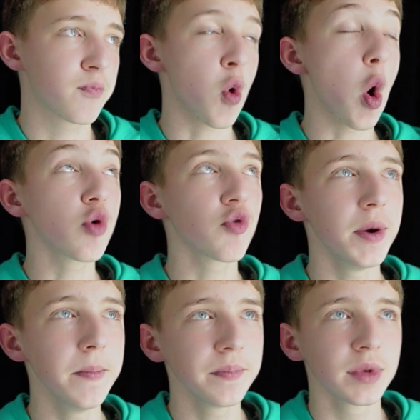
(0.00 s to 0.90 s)

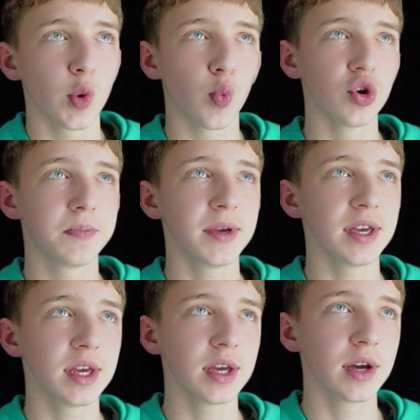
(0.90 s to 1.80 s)
program would
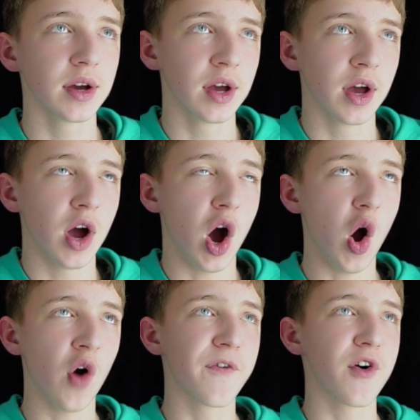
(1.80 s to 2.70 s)
be
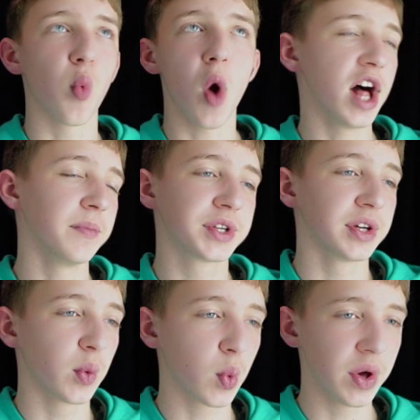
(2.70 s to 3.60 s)

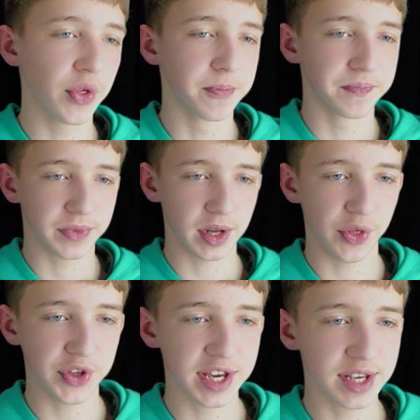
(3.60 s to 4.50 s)
overwhelmed with
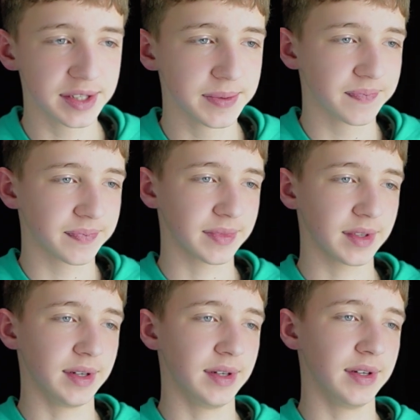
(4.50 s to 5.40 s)
these
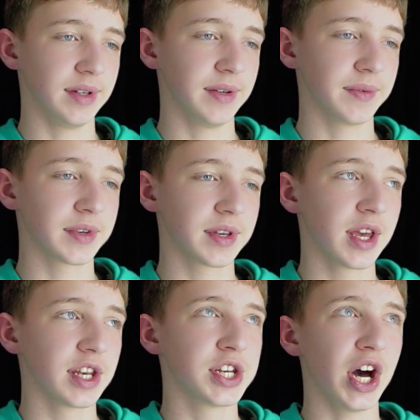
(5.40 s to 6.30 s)

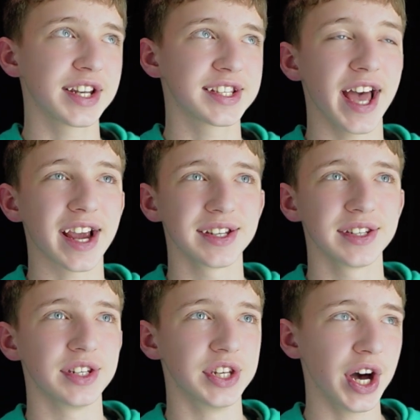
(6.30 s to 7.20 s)
dot
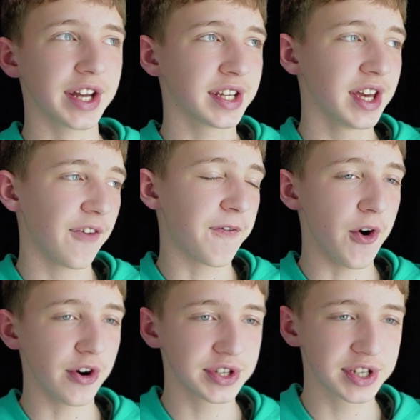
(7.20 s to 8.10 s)
second, dot
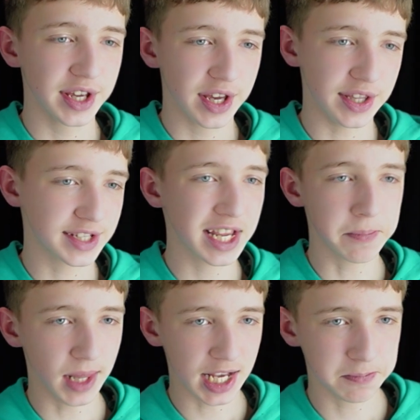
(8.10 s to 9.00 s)
first in
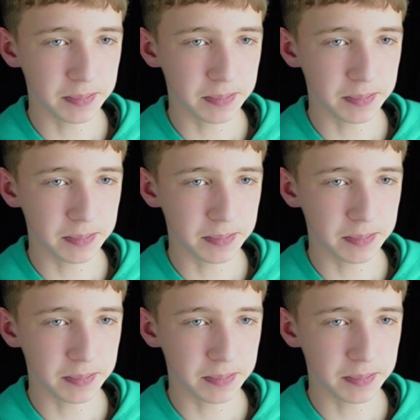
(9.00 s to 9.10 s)
C++,